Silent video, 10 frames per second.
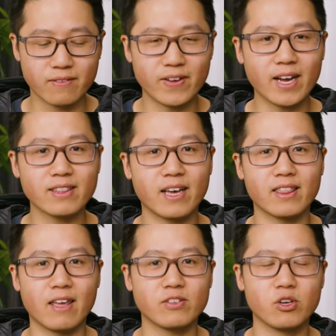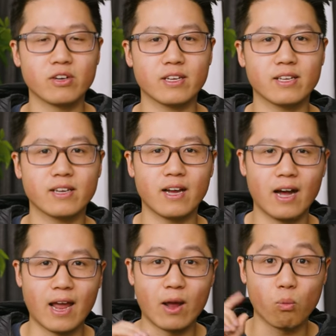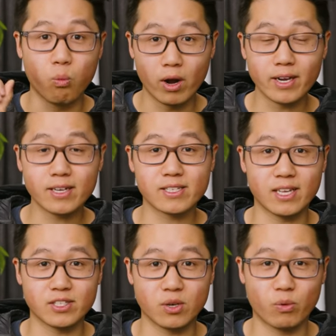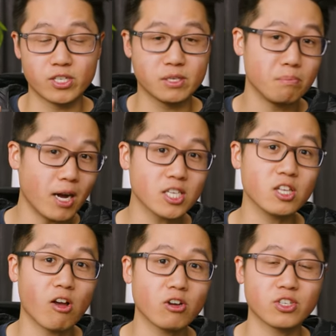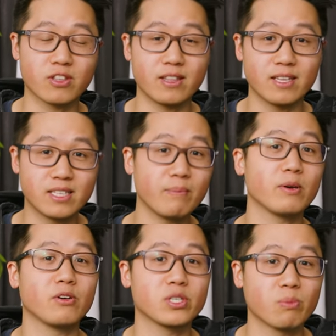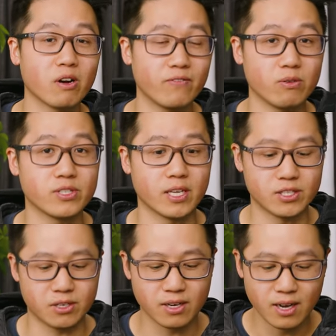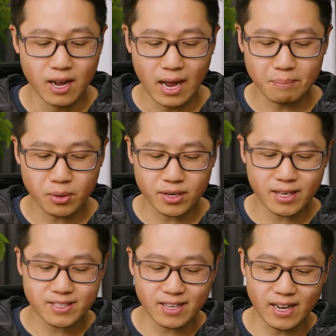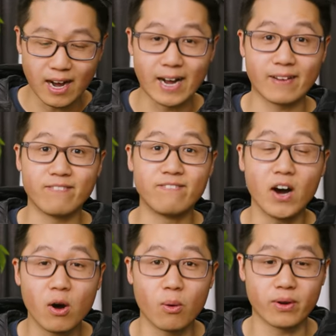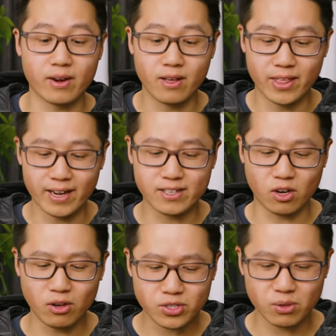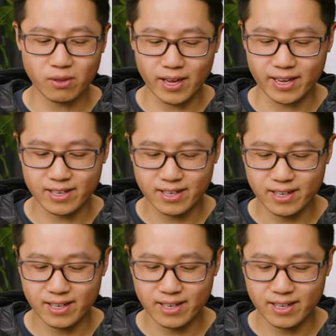the fact that they took a one inch sensor, which is much larger than the typical smartphone sensor, and put it into a phone that is also like